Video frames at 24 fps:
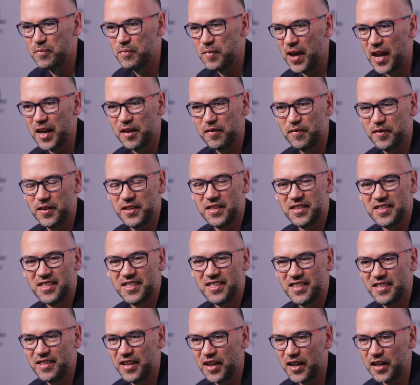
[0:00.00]

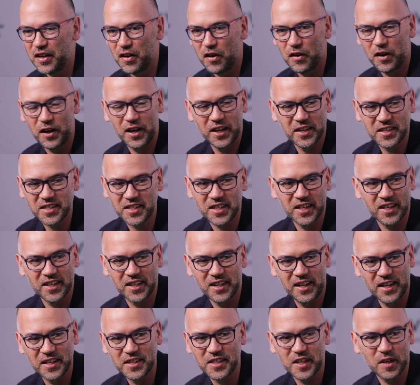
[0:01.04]
benefits, like our listing
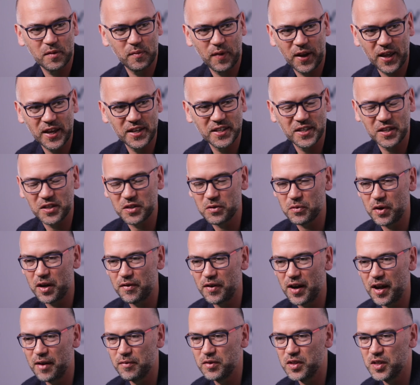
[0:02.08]
placings or whatever
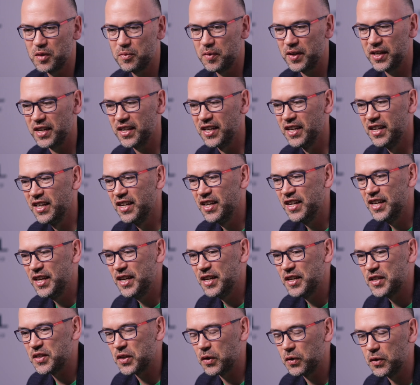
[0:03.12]
it happens to be.
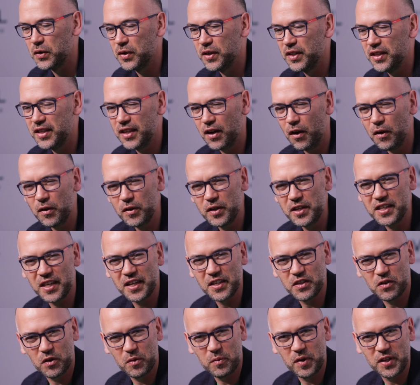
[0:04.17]
So all these
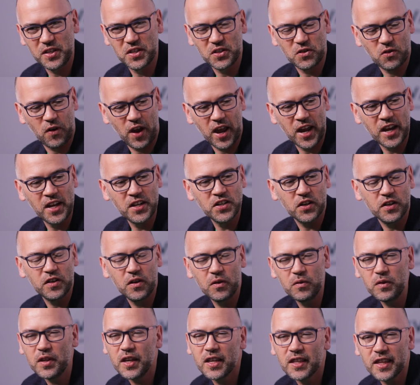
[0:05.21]
things are a bit strange. I
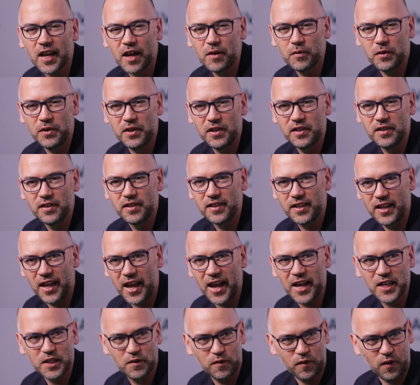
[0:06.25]
don't think that will
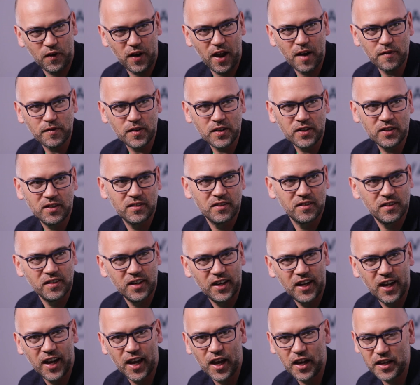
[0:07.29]
last forever.
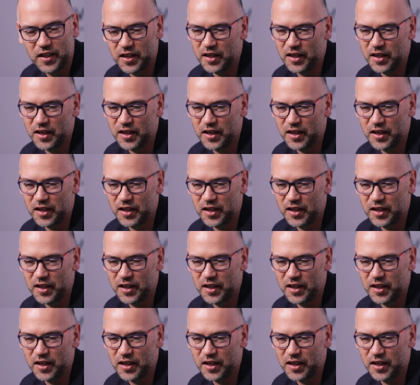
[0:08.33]
I